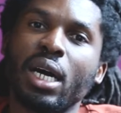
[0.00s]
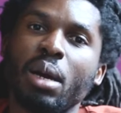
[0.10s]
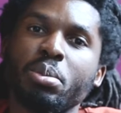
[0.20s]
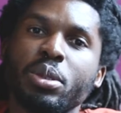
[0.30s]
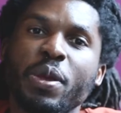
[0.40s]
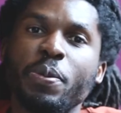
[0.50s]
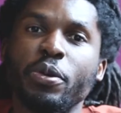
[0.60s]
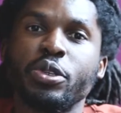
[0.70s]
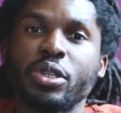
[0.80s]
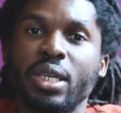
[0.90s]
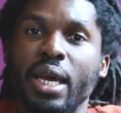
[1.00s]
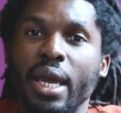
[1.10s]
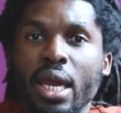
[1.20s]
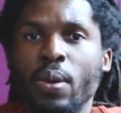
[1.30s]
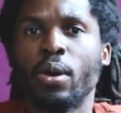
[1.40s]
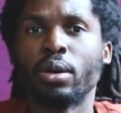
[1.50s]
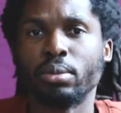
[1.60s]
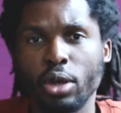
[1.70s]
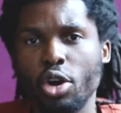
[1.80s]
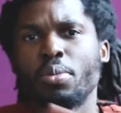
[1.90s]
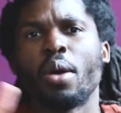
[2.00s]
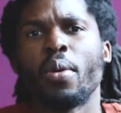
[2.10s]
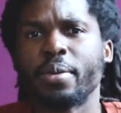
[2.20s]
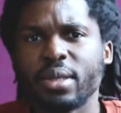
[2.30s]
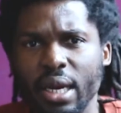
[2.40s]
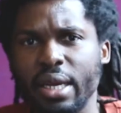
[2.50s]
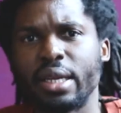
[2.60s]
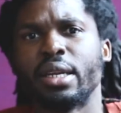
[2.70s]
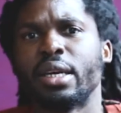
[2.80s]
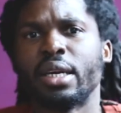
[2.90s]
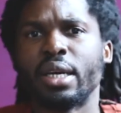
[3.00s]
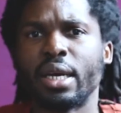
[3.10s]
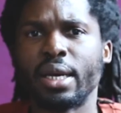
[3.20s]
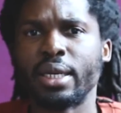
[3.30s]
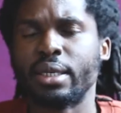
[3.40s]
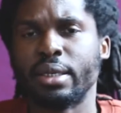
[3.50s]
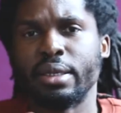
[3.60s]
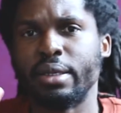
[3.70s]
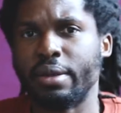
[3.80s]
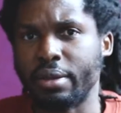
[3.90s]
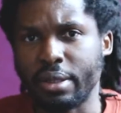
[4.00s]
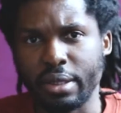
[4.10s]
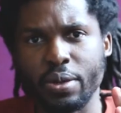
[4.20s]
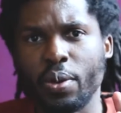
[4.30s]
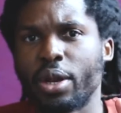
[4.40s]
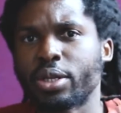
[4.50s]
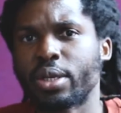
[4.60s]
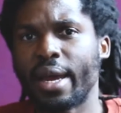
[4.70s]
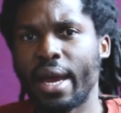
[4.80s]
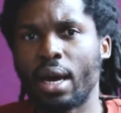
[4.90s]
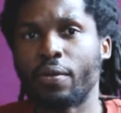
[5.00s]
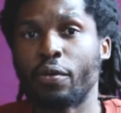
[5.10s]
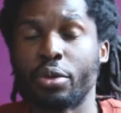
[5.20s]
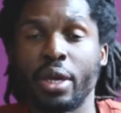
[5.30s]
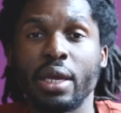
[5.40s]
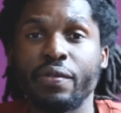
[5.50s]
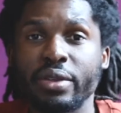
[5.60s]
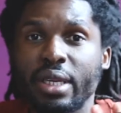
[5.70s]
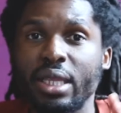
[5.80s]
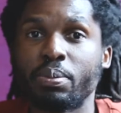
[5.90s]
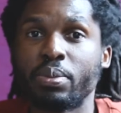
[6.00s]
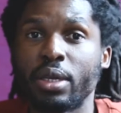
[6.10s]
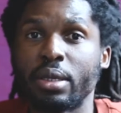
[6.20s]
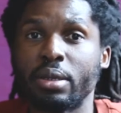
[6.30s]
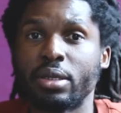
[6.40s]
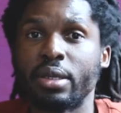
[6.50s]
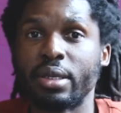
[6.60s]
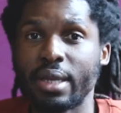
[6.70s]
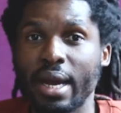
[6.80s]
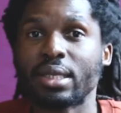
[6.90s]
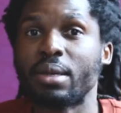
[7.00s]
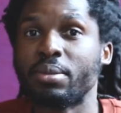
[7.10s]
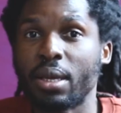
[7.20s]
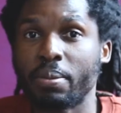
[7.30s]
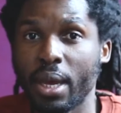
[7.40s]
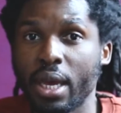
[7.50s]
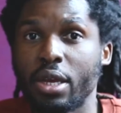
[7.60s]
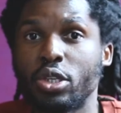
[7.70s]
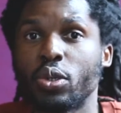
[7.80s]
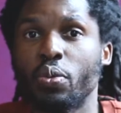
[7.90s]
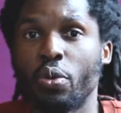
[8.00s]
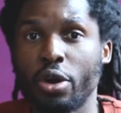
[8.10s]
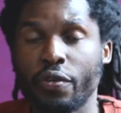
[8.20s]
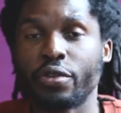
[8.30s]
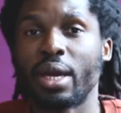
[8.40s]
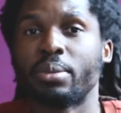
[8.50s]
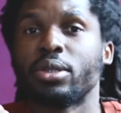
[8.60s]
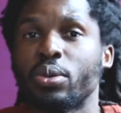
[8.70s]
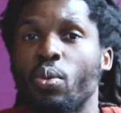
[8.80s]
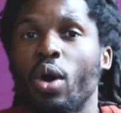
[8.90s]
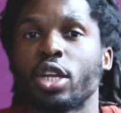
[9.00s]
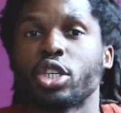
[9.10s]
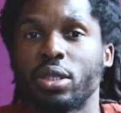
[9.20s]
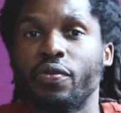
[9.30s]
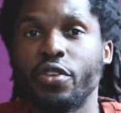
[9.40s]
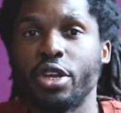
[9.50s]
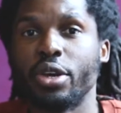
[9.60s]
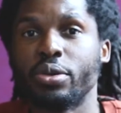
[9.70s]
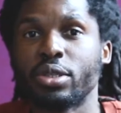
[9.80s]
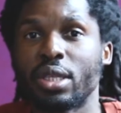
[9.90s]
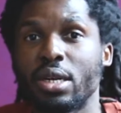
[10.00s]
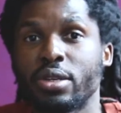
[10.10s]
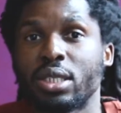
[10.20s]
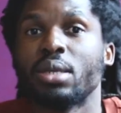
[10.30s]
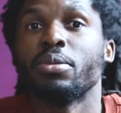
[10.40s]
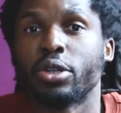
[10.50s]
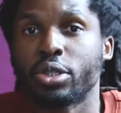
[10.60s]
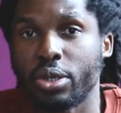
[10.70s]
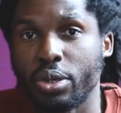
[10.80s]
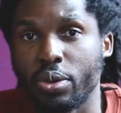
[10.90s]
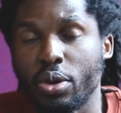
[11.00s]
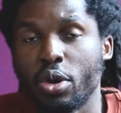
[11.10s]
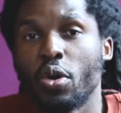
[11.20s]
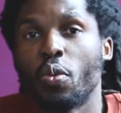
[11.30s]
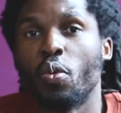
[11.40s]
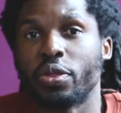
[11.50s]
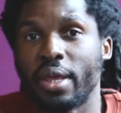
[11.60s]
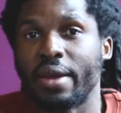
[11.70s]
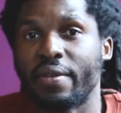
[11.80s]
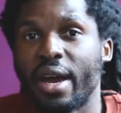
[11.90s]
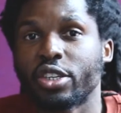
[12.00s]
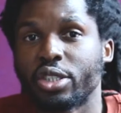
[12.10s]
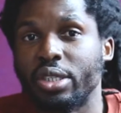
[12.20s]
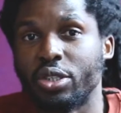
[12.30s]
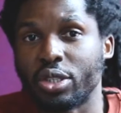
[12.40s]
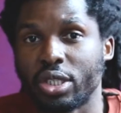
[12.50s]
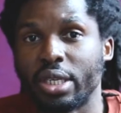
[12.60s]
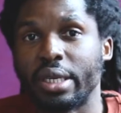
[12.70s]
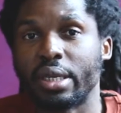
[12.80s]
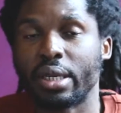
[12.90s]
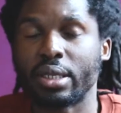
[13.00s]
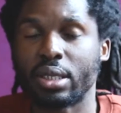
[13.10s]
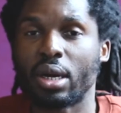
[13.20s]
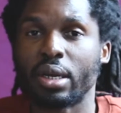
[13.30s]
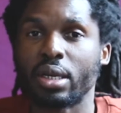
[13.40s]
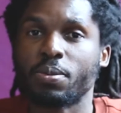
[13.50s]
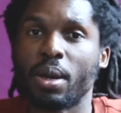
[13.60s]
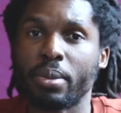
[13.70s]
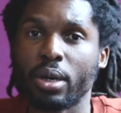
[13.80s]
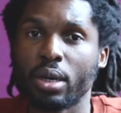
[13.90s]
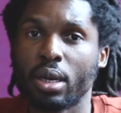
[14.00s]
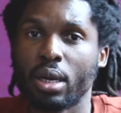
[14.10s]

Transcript: of times people just say, hey, well, go to my website, see what else I have, or they even send them to the exact same same page where for them to watch the videos that are similar to what they've actually just seen as an audience member.